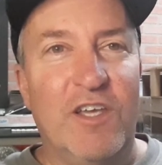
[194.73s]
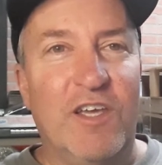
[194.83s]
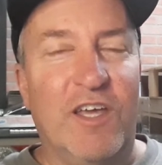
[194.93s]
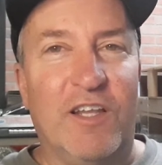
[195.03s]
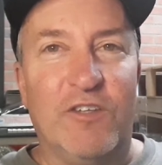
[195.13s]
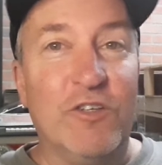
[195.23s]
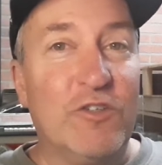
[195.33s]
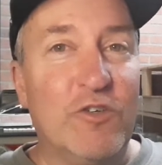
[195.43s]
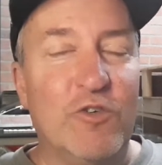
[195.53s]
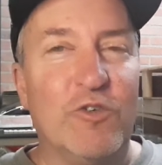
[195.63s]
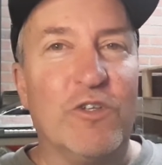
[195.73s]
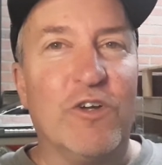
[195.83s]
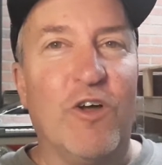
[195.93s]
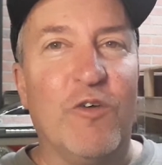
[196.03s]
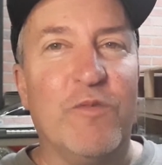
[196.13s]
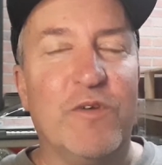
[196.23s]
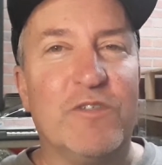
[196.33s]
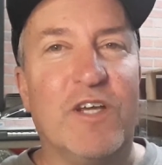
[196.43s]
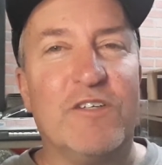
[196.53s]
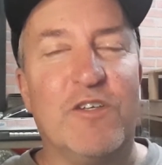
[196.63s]
And it looked cool and all, but it
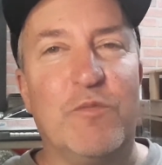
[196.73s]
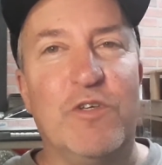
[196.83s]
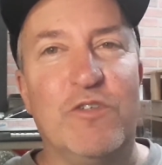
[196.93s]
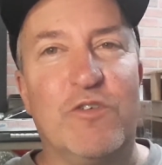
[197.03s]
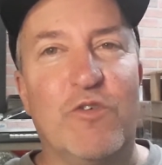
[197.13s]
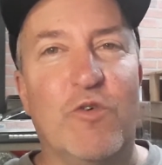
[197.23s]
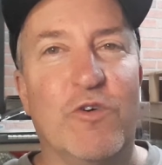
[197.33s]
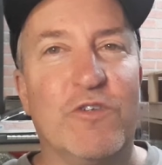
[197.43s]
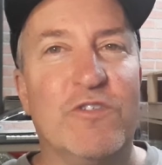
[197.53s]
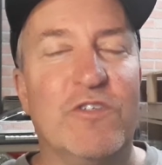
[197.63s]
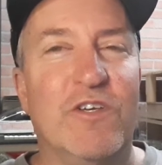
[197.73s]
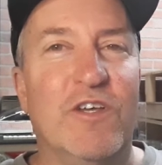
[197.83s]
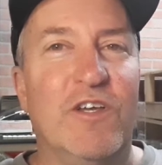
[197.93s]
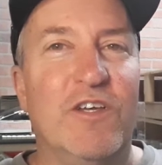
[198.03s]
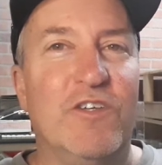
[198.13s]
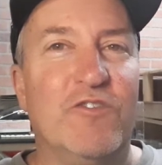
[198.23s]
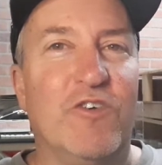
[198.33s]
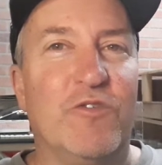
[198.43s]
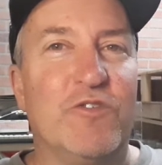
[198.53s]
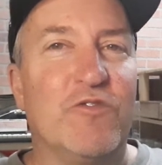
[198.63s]
was actually a piece of quartz.
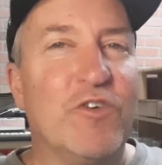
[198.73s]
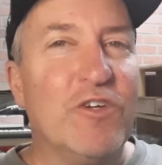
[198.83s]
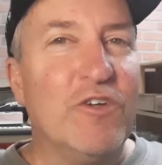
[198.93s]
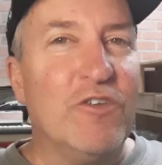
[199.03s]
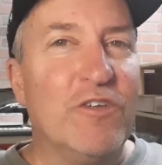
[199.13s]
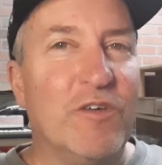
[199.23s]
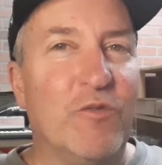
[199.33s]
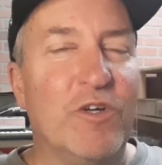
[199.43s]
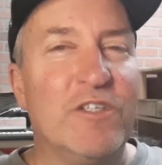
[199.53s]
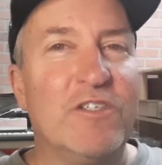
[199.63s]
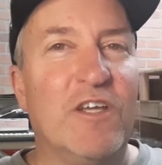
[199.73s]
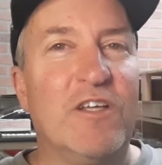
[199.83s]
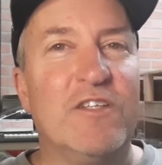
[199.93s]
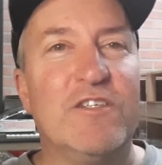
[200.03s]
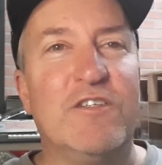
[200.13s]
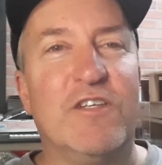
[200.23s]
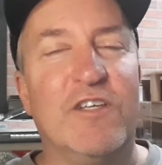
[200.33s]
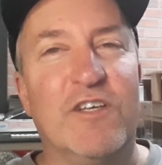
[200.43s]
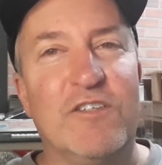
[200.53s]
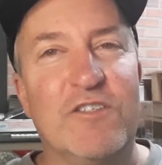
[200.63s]
So it was real in one sense. In
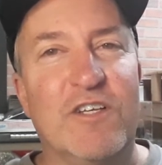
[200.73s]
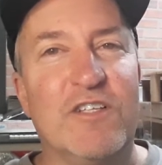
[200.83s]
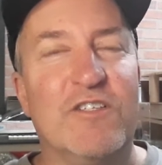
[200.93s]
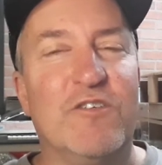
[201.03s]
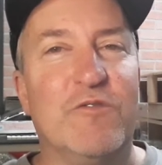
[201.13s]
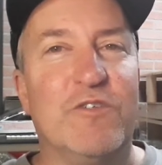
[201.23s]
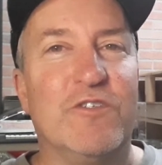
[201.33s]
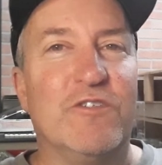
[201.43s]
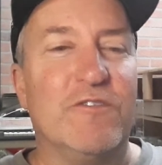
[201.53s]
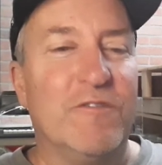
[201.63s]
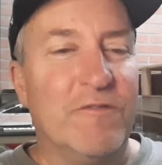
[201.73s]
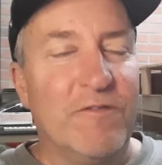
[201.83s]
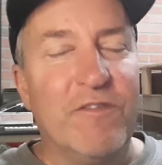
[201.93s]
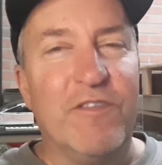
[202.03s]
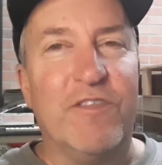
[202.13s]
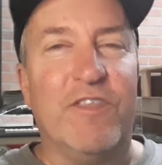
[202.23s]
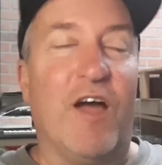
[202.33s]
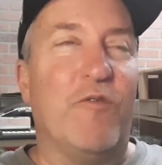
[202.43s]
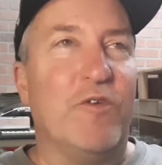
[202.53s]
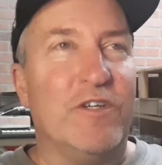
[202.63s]
the other sense, it was
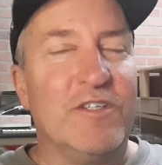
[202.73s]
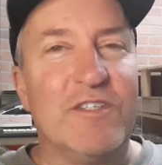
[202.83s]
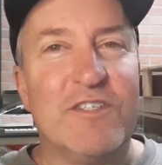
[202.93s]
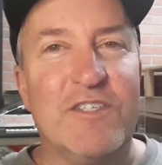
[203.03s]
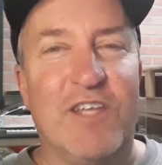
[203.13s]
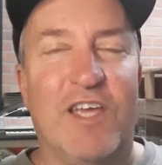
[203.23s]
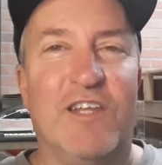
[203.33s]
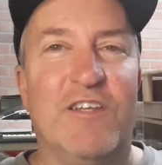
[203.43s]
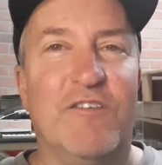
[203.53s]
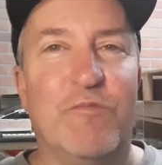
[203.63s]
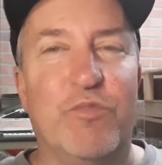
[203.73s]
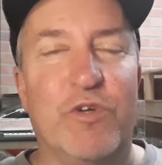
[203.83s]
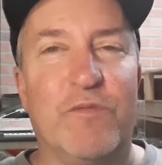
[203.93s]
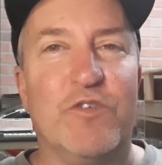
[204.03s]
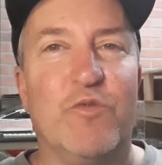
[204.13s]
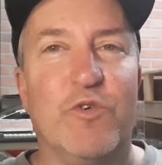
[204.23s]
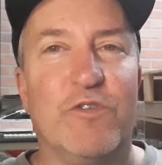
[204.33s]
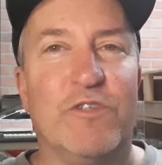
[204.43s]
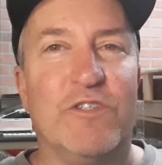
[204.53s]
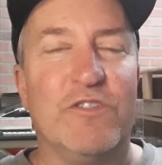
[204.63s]
not what it stated and pretty much
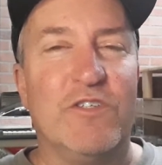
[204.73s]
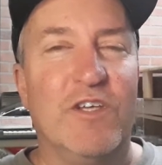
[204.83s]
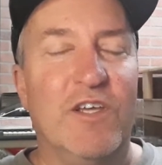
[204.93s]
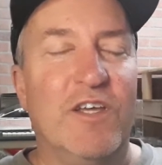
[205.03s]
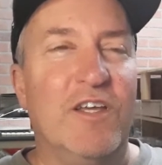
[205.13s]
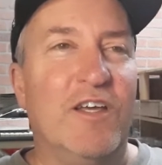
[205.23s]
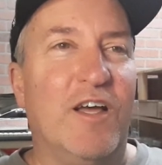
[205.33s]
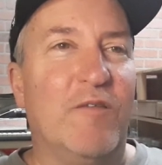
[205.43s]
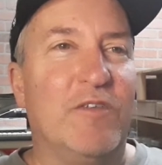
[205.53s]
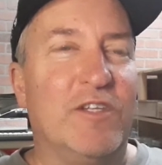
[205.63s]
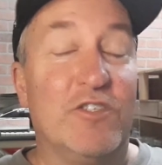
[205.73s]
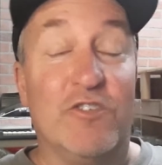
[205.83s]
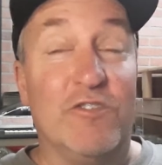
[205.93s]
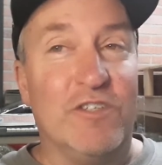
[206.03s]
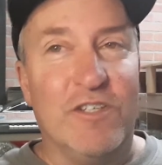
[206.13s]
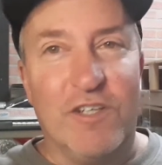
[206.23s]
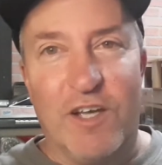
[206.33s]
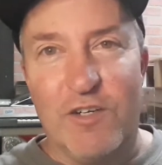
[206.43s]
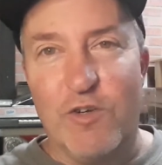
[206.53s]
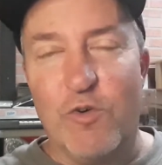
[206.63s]
worthless, unless you're into
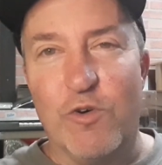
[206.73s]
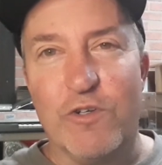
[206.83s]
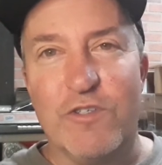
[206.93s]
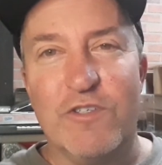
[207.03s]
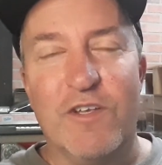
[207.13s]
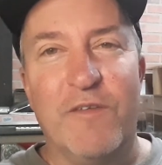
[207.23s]
dyed quartz.